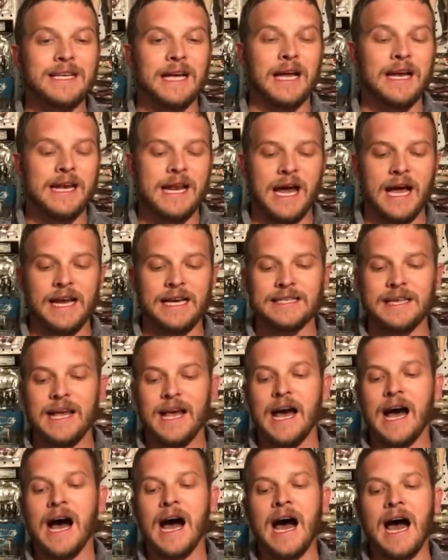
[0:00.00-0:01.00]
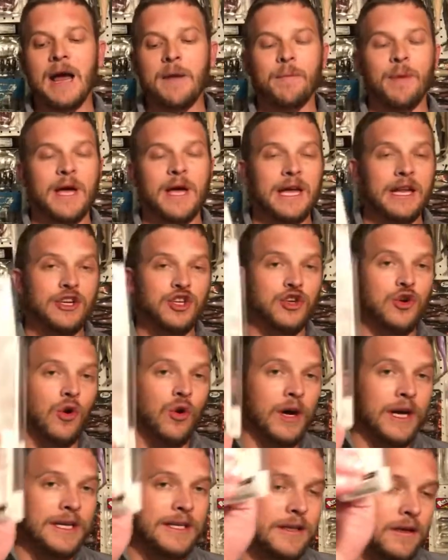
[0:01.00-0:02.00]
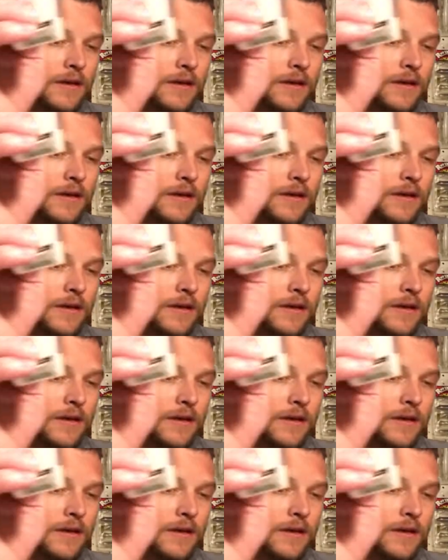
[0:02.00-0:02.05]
a nice high-pitched noise.